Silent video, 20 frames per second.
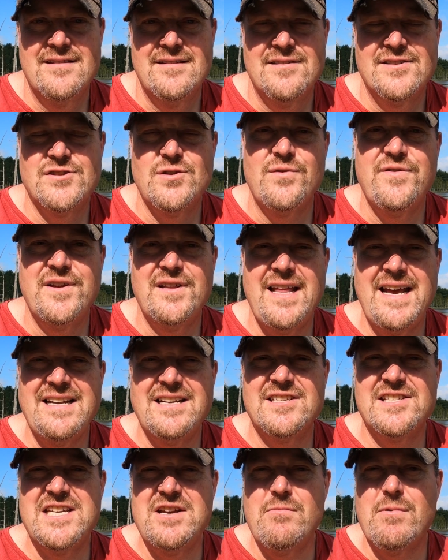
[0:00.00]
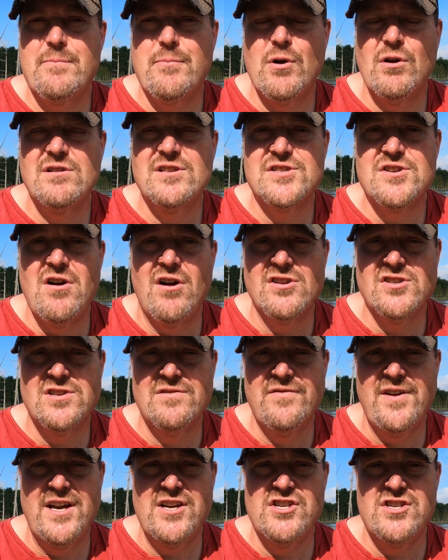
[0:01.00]
So if you'd like to see what Purdon's
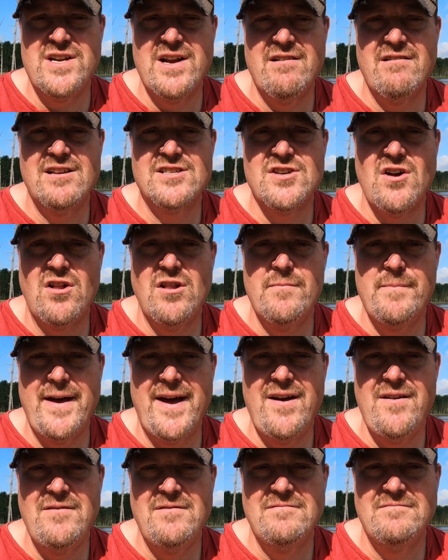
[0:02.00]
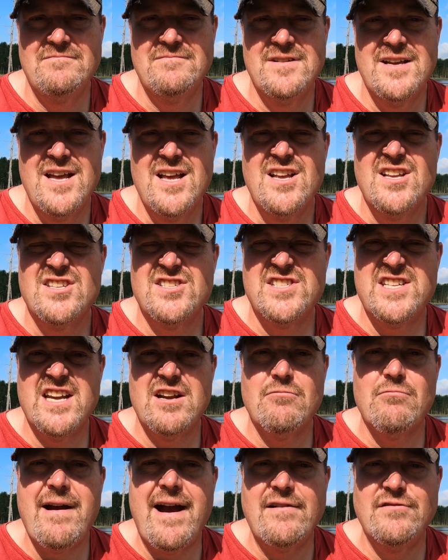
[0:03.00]
Conservation Area is all about,
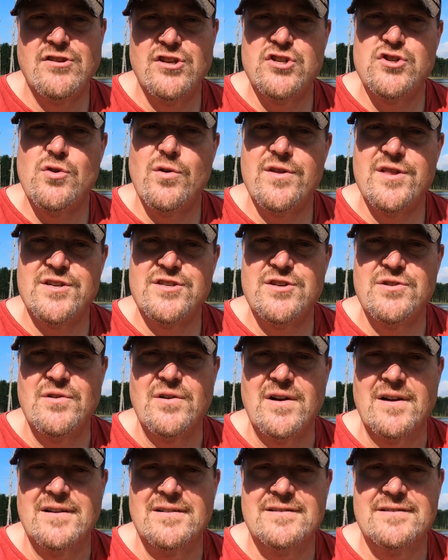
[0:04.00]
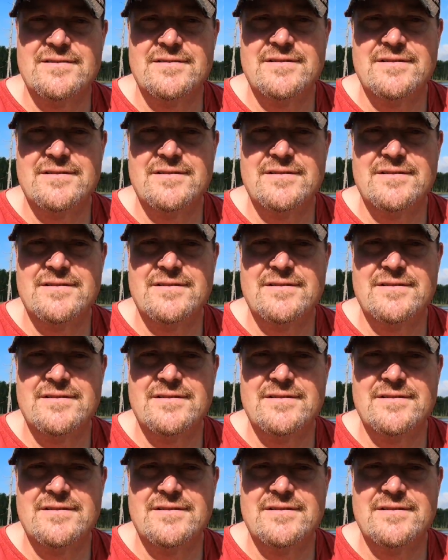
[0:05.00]
stick around and enjoy the tour.